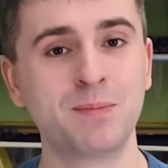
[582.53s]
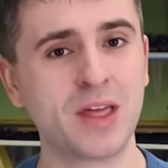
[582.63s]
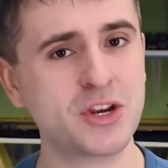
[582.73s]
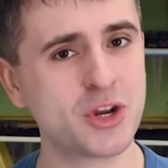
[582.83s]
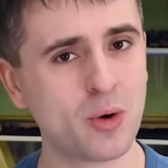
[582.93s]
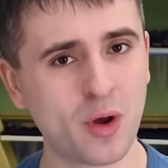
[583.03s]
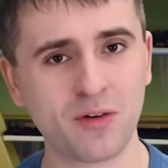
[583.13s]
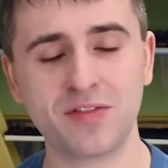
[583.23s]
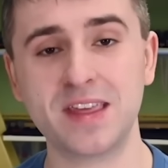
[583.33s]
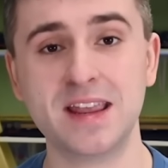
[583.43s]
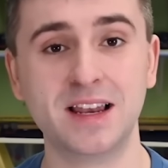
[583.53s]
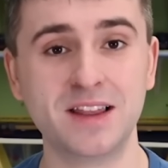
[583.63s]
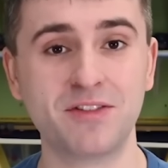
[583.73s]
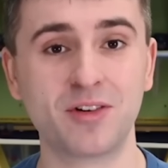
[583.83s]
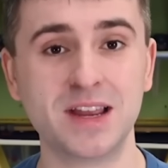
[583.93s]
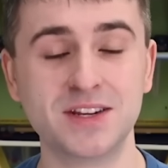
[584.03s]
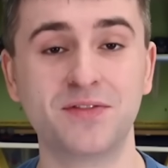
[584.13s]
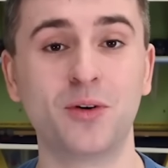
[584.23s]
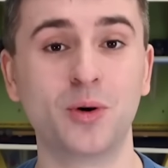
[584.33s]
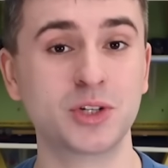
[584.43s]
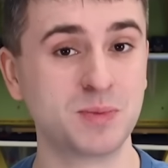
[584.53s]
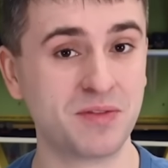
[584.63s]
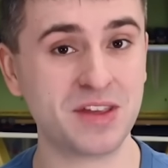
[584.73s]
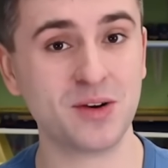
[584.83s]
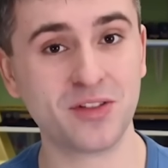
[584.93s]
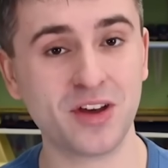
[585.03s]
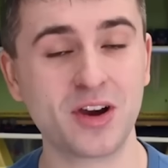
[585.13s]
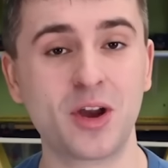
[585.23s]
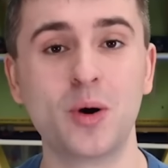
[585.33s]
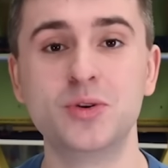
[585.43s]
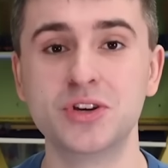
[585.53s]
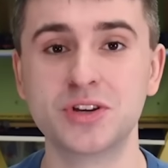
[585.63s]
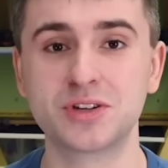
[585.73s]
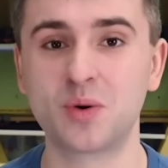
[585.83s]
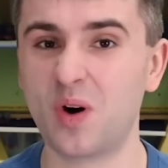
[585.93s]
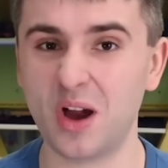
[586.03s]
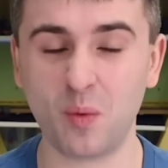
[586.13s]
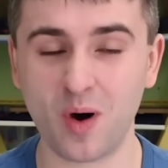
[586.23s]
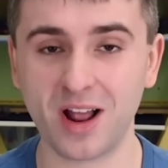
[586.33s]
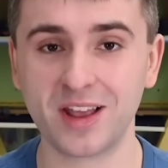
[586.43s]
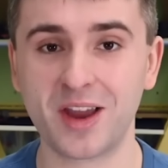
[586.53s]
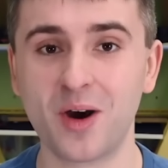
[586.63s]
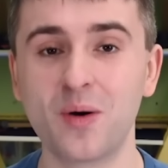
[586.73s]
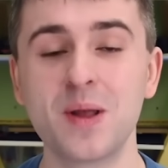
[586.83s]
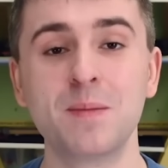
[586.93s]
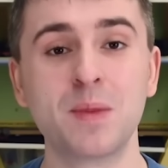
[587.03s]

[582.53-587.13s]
They showed off the liveries for some of the other coaches quite a while ago,